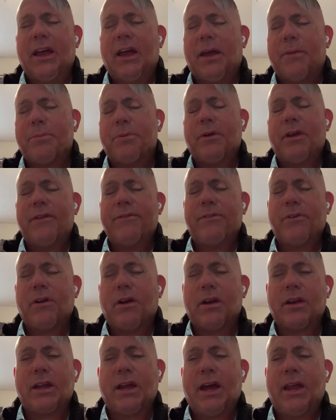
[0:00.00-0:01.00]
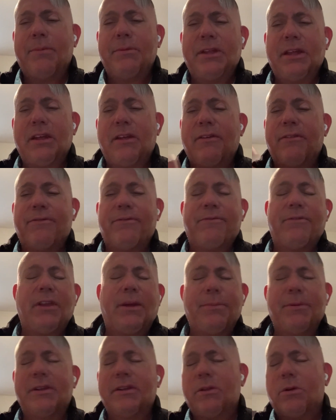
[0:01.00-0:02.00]
I pray for our economy that you
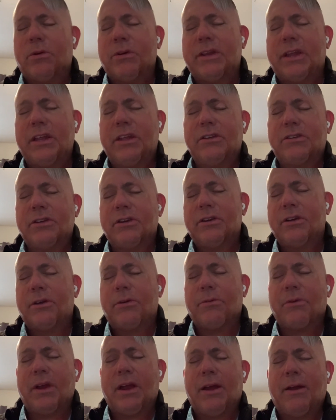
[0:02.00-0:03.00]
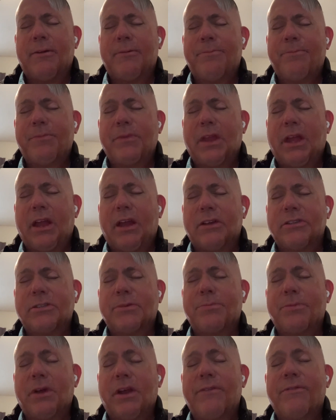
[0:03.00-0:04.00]
flip it, Lord, that you turn it around. I
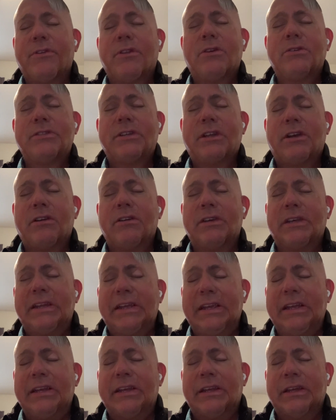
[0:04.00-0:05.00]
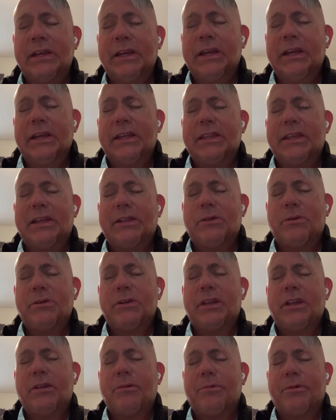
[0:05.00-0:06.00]
also pray for those that are in need, that,
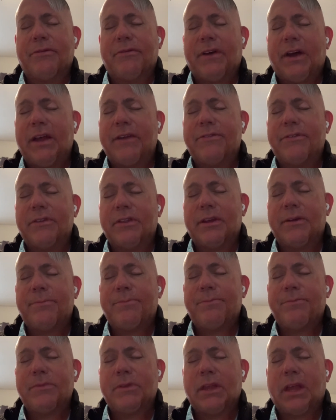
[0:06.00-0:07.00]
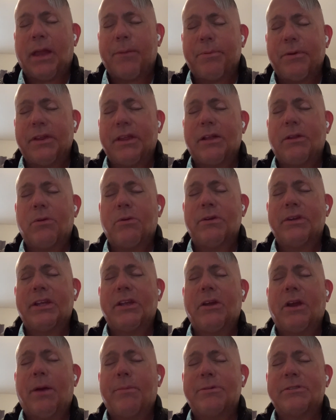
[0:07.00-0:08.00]
Lord, that you provide for them. I pray that, Lord, that
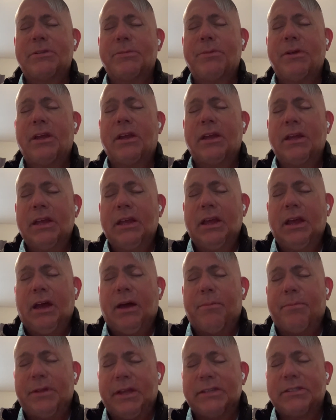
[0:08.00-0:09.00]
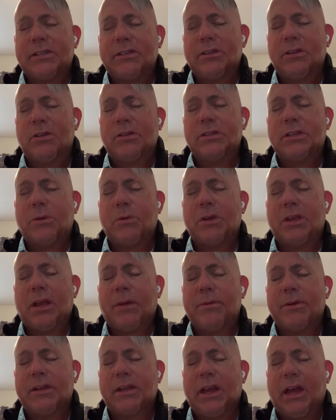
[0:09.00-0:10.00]
you help us to be a blessing to those that we
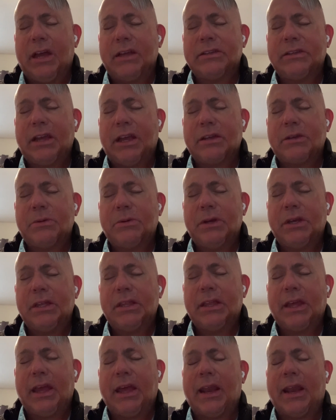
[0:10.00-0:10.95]
come in contact with.